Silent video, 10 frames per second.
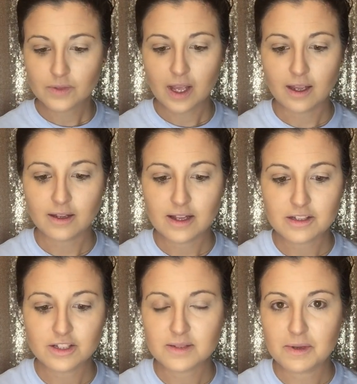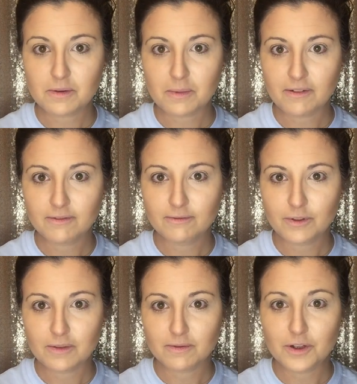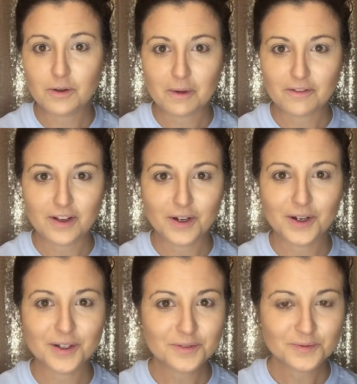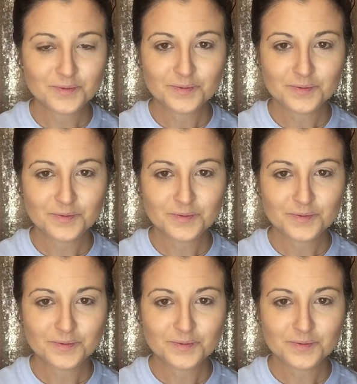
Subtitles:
Okay, and that's just me with doing my finger.